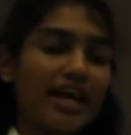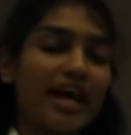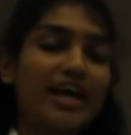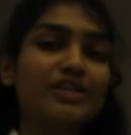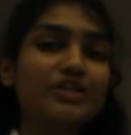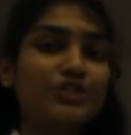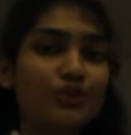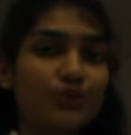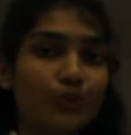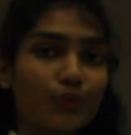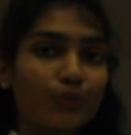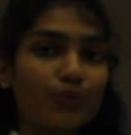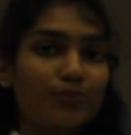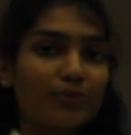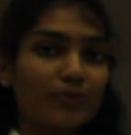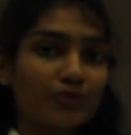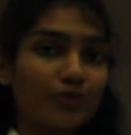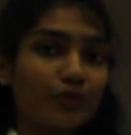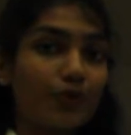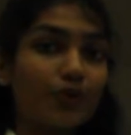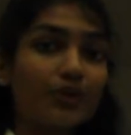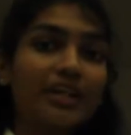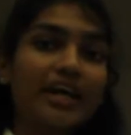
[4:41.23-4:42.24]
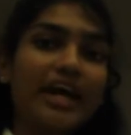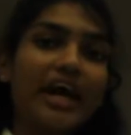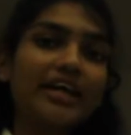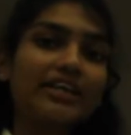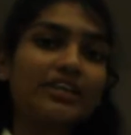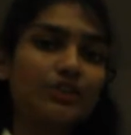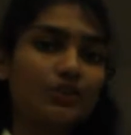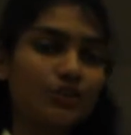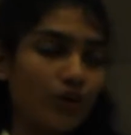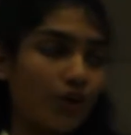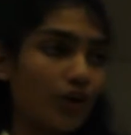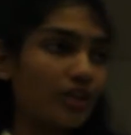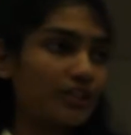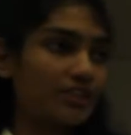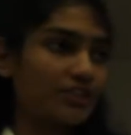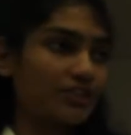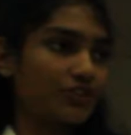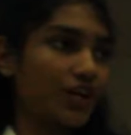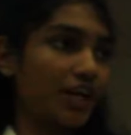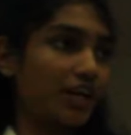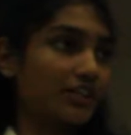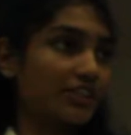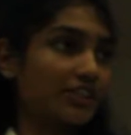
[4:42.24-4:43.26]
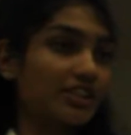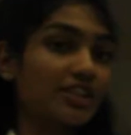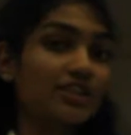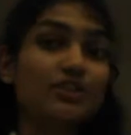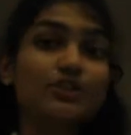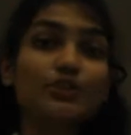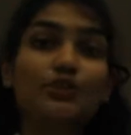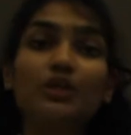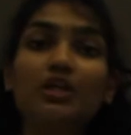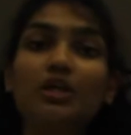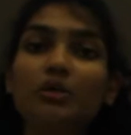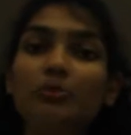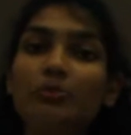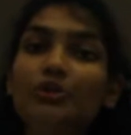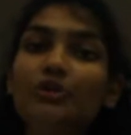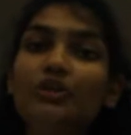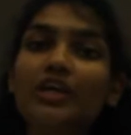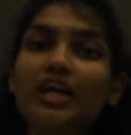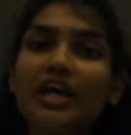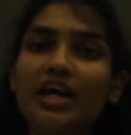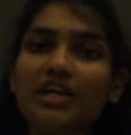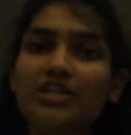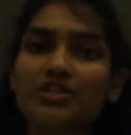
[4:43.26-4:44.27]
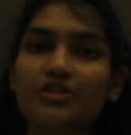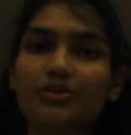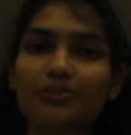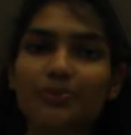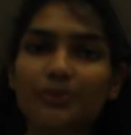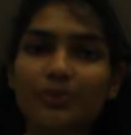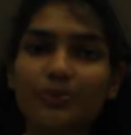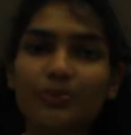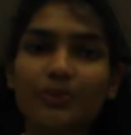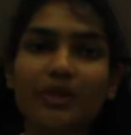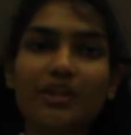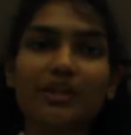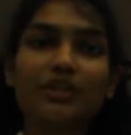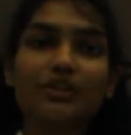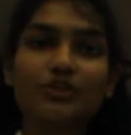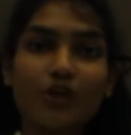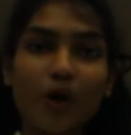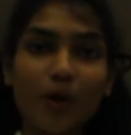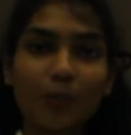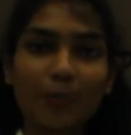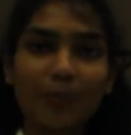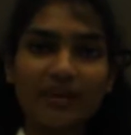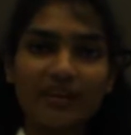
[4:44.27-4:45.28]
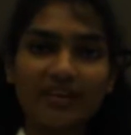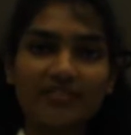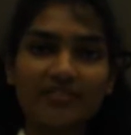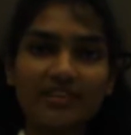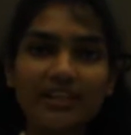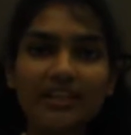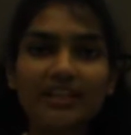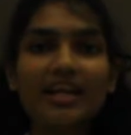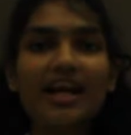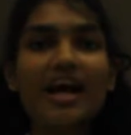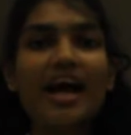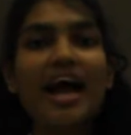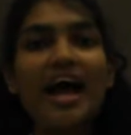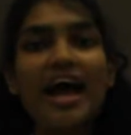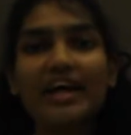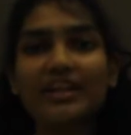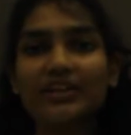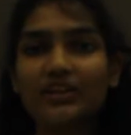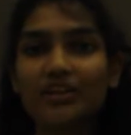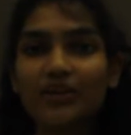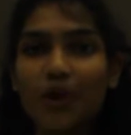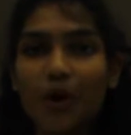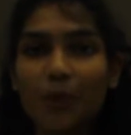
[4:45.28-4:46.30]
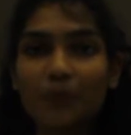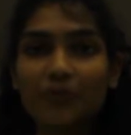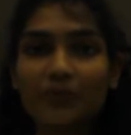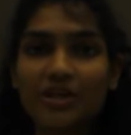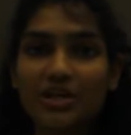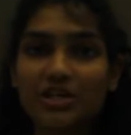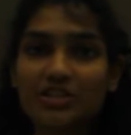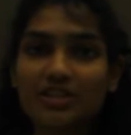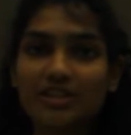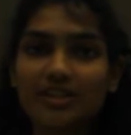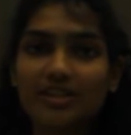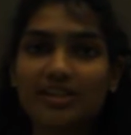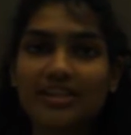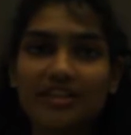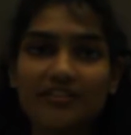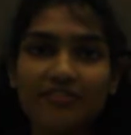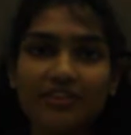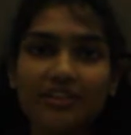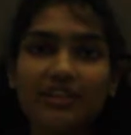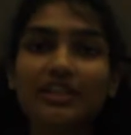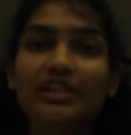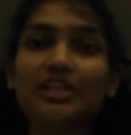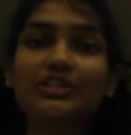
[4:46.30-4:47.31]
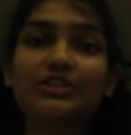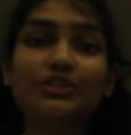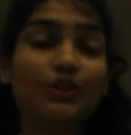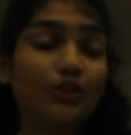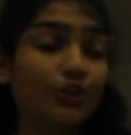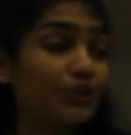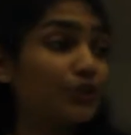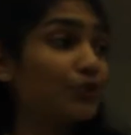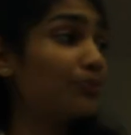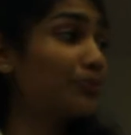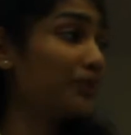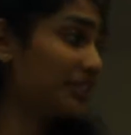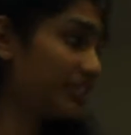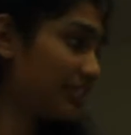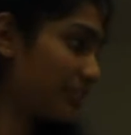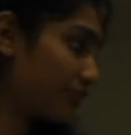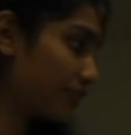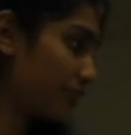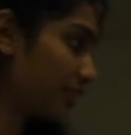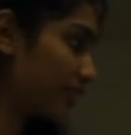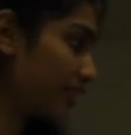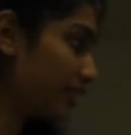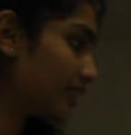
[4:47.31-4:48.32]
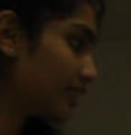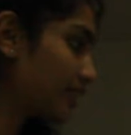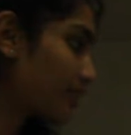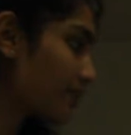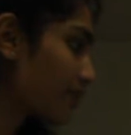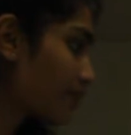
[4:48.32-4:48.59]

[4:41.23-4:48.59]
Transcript: As shown before, they had a tall structure, so communication between the top level and the operational level is going to be difficult.